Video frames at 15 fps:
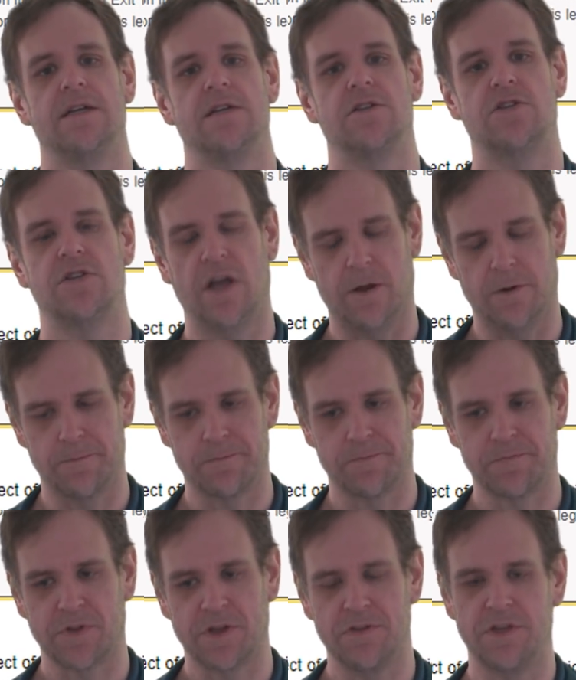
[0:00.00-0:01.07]
So,
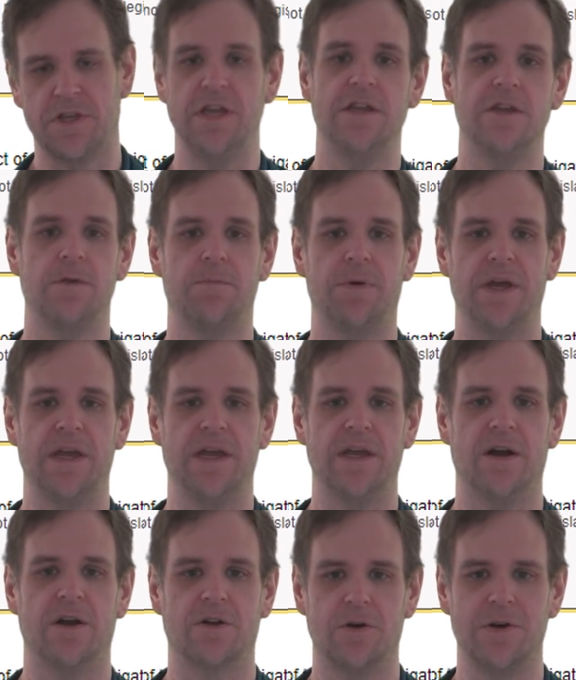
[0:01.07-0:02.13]
the
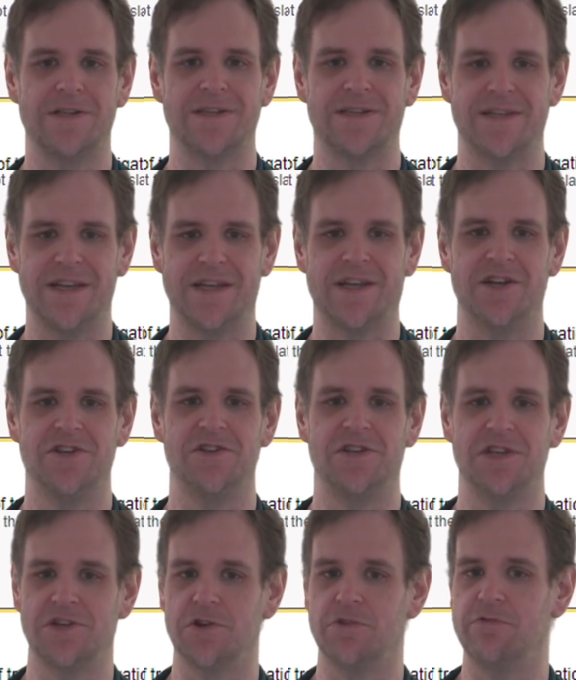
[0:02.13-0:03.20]
DUP are going to seek a
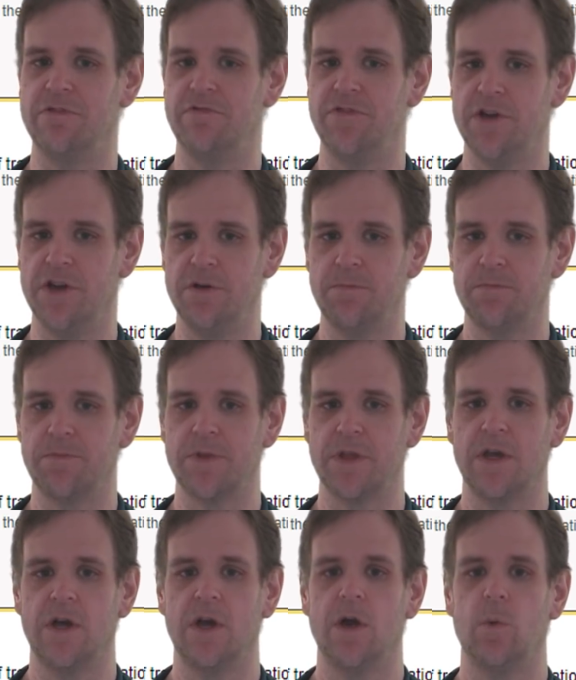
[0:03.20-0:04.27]
judicial review.
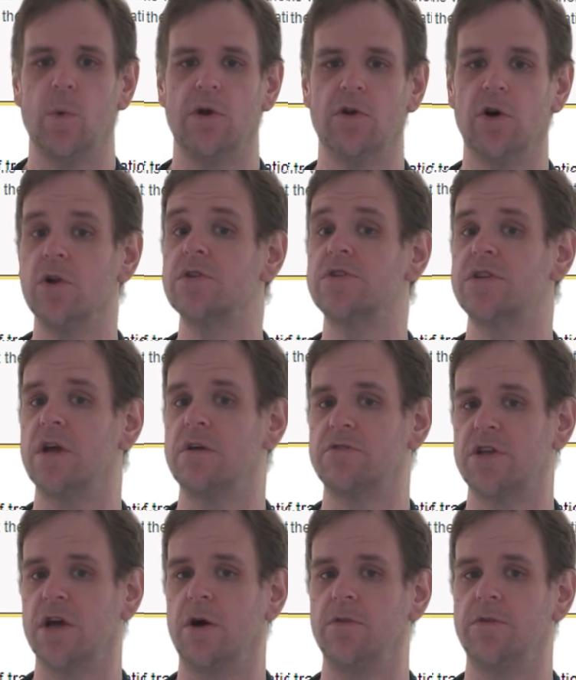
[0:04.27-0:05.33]
We're also
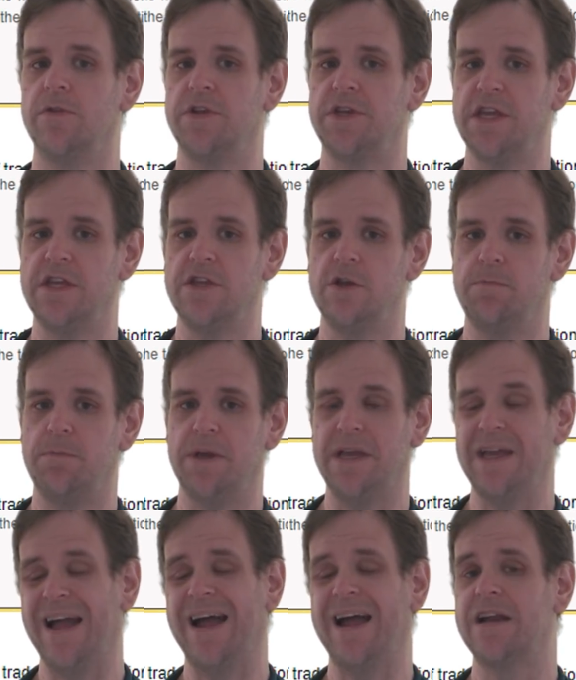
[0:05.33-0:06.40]
told that the
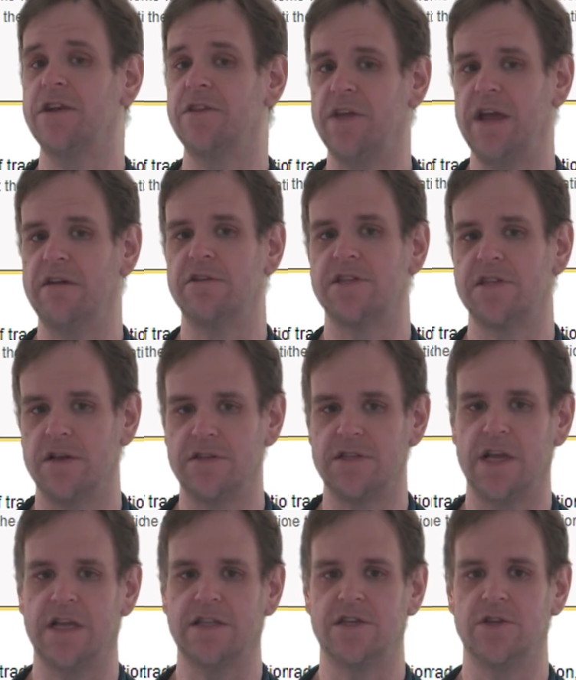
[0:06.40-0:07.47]
DUP and their
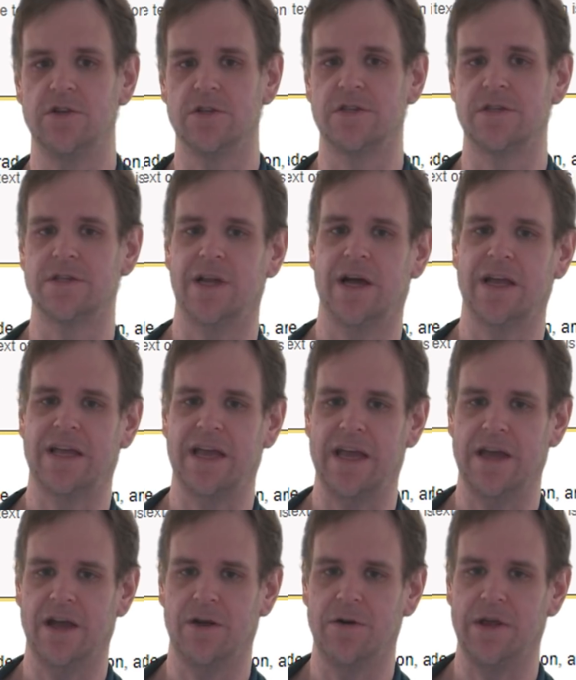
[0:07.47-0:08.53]
associated nutters like
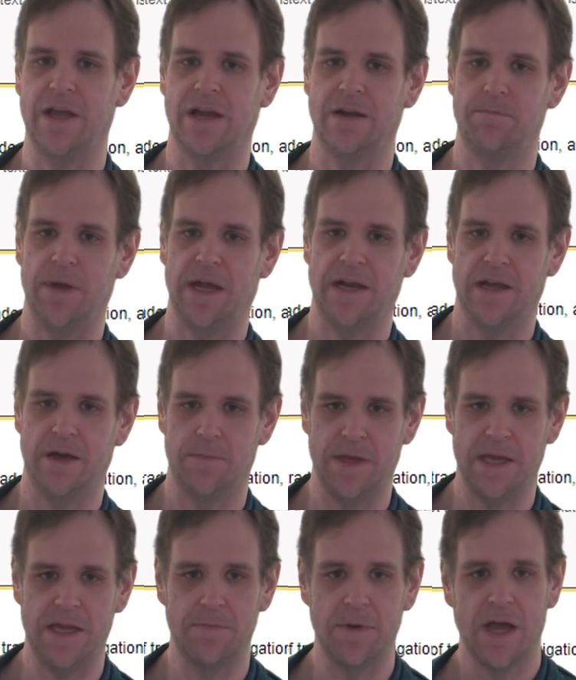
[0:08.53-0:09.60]
Kate Hoey and Ben
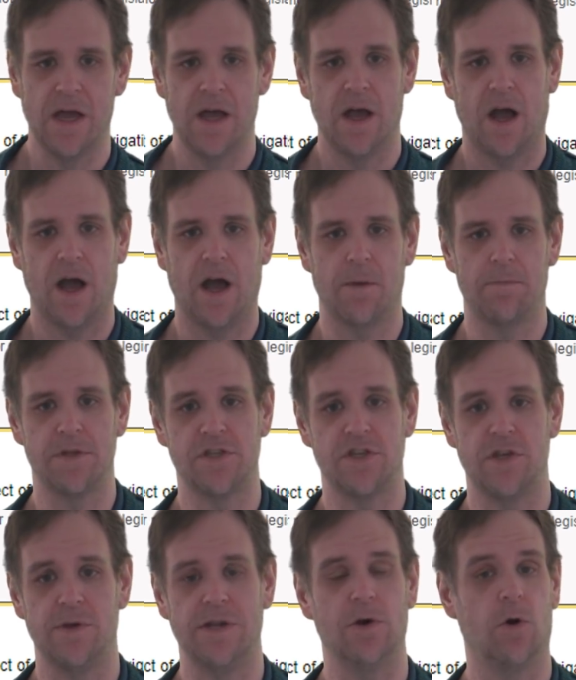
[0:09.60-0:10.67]
Habib are
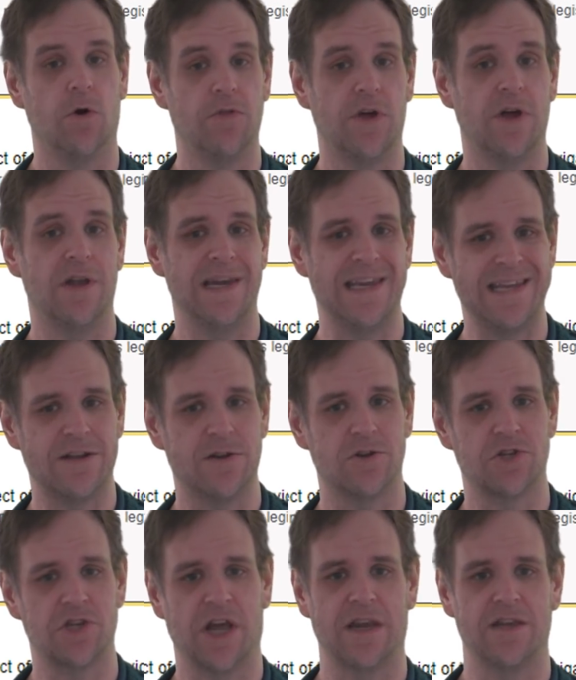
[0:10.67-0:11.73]
pursuing other legal
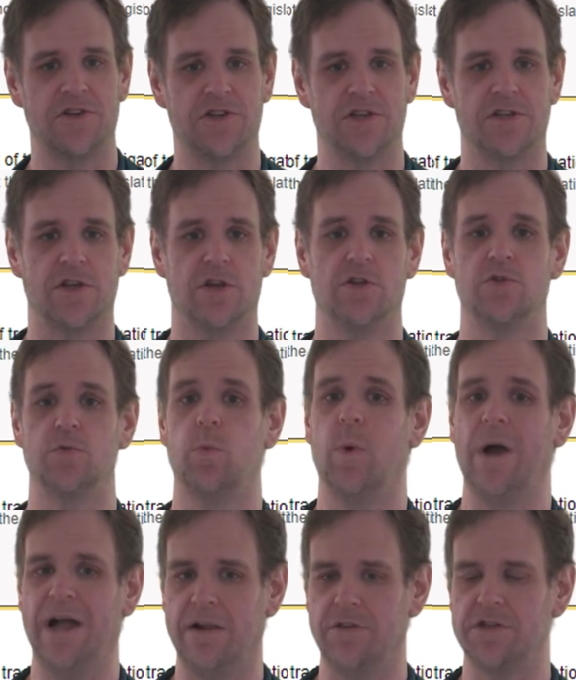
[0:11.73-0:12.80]
challenges as
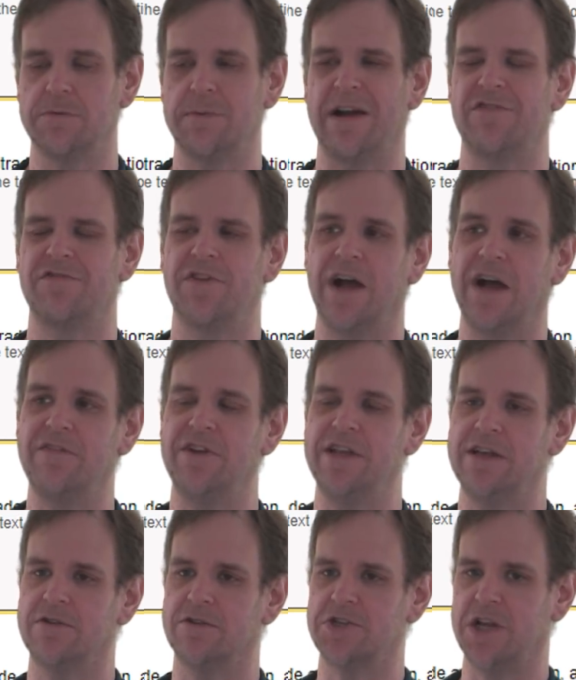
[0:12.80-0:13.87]
well. There's about five
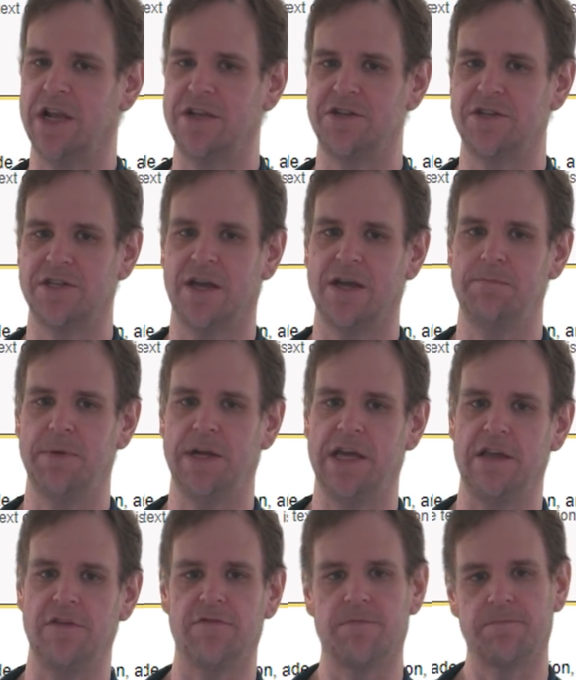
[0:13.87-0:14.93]
legal challenges, I
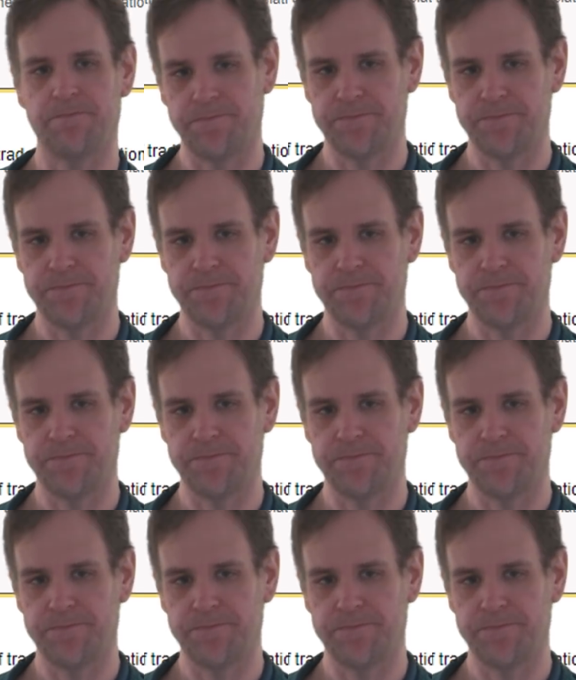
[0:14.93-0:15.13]
believe.